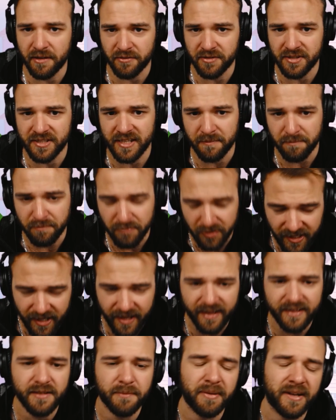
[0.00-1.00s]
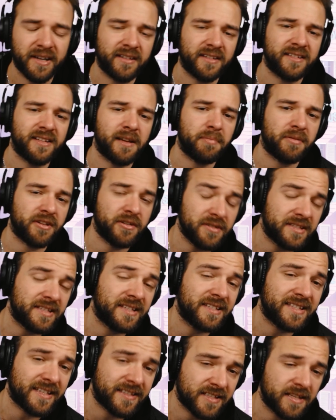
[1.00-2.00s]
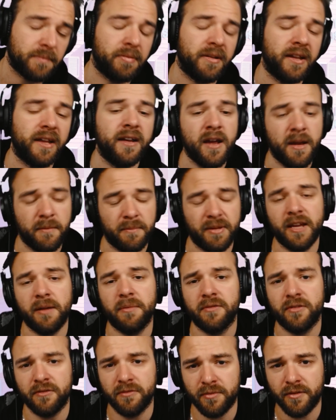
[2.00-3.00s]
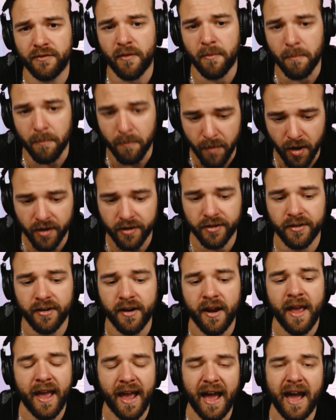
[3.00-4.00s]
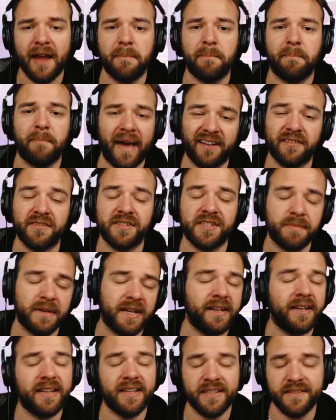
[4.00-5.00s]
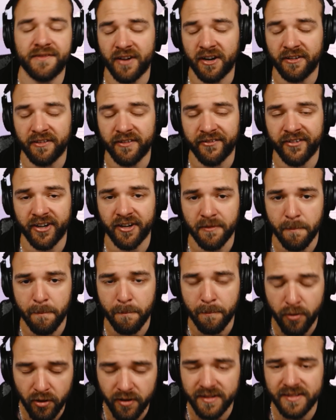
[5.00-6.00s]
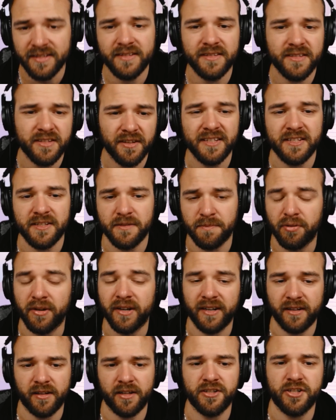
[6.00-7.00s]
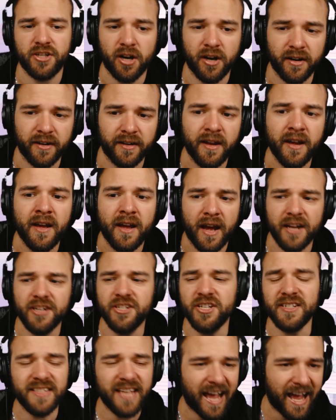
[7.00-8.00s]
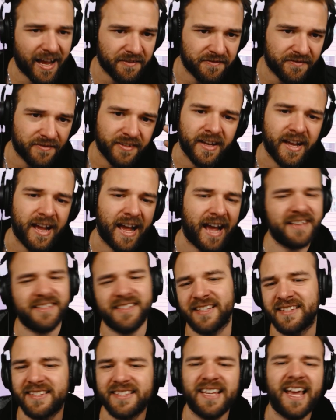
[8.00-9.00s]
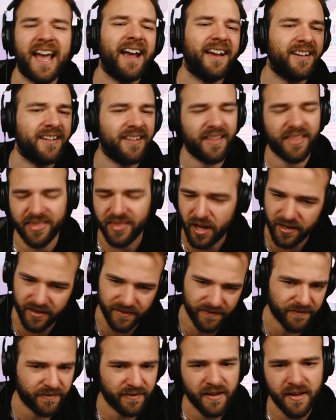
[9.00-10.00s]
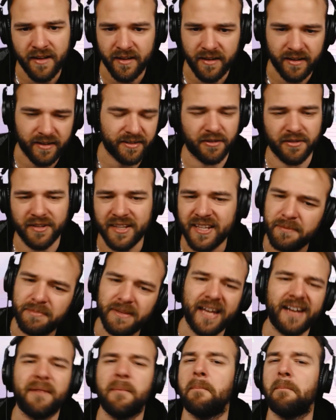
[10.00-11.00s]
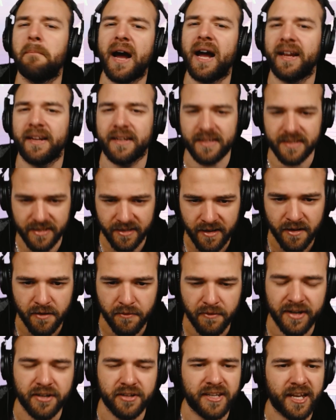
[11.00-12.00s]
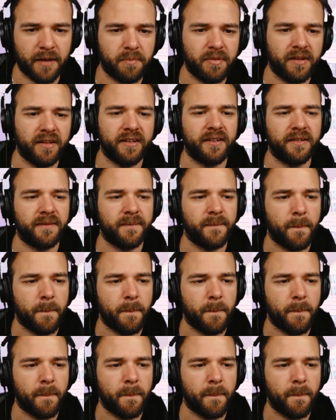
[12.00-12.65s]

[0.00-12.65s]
that we're seeing play, depending on the type of Unisons that see play, being able to remove a marker at battle speed is very, very important. So this is a pretty clutch card. Just to have as a tech thought of, keep that in mind when you're deck building.